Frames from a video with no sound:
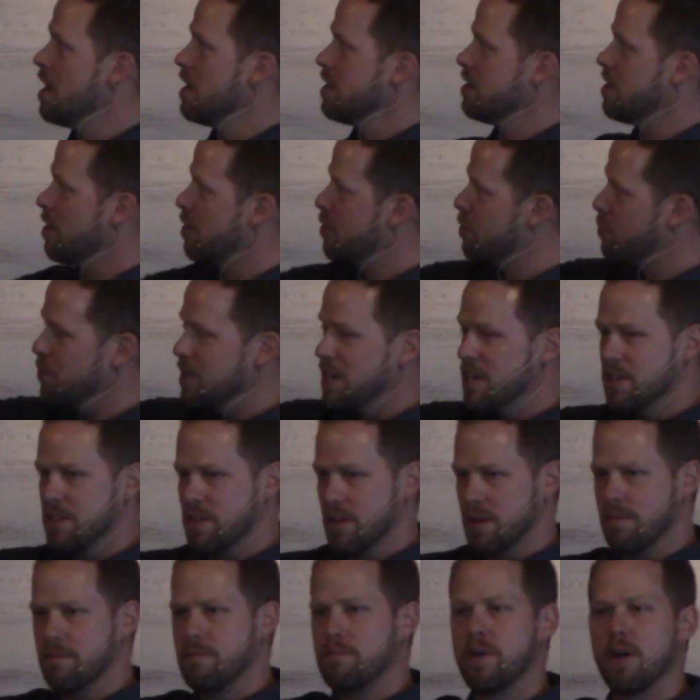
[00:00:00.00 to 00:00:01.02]
The 3 of
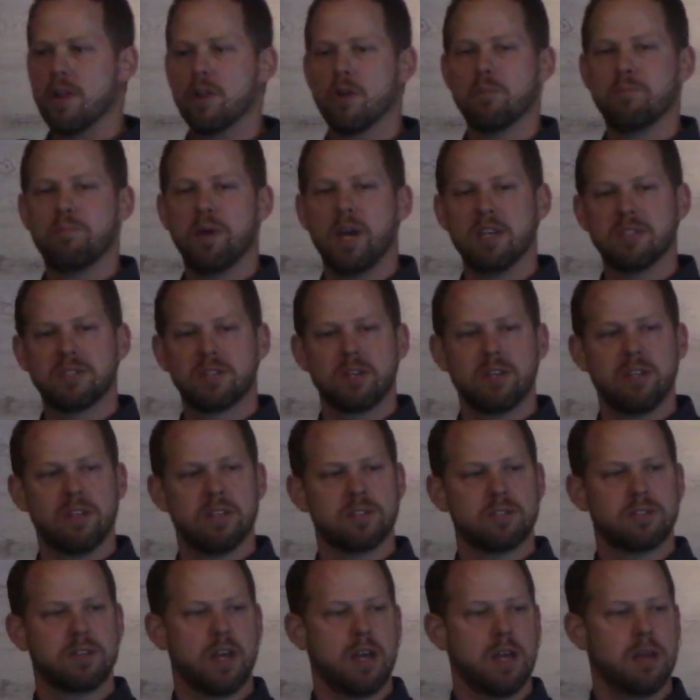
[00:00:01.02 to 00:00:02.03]
them follow basically the
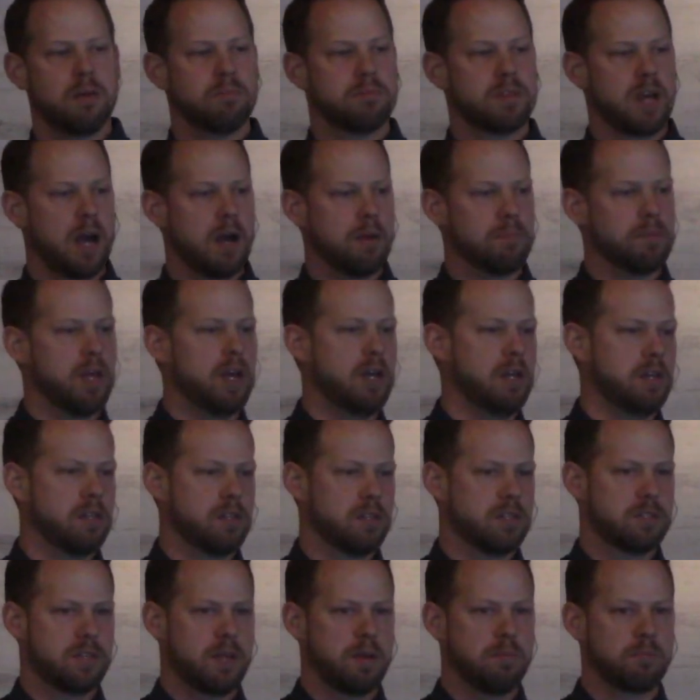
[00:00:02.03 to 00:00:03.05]
same timeline,
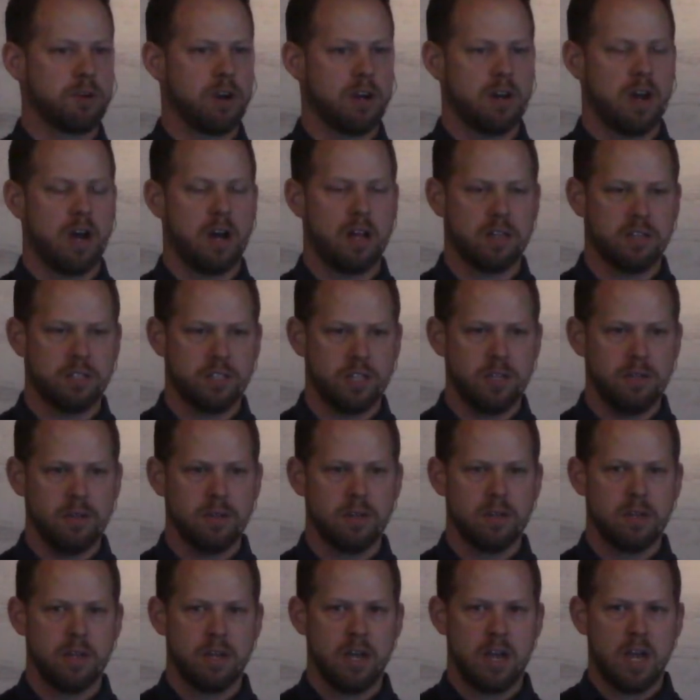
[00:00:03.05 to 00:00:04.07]
the same chronology,
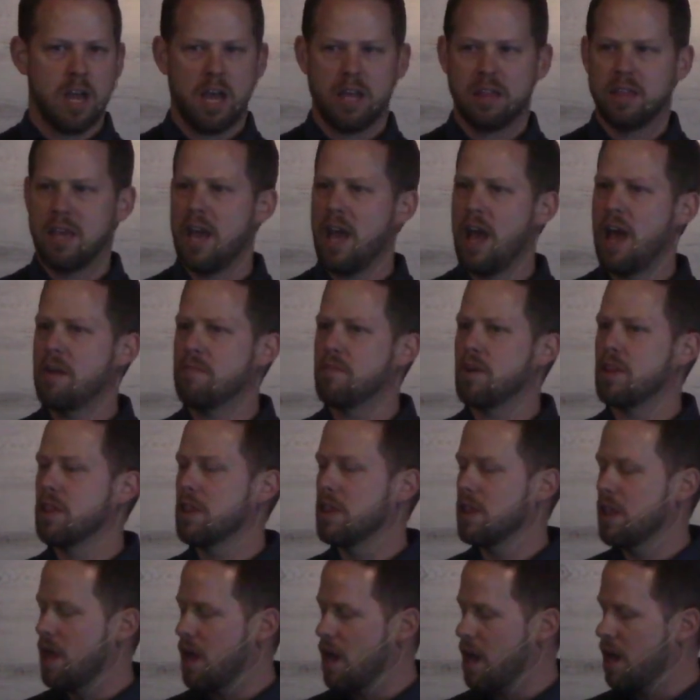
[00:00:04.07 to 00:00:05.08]
and they have a
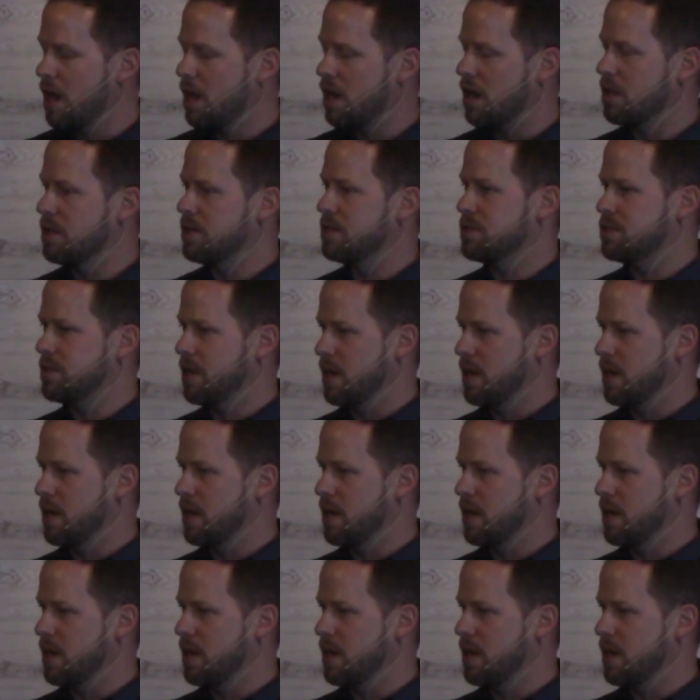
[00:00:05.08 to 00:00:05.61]
lot of the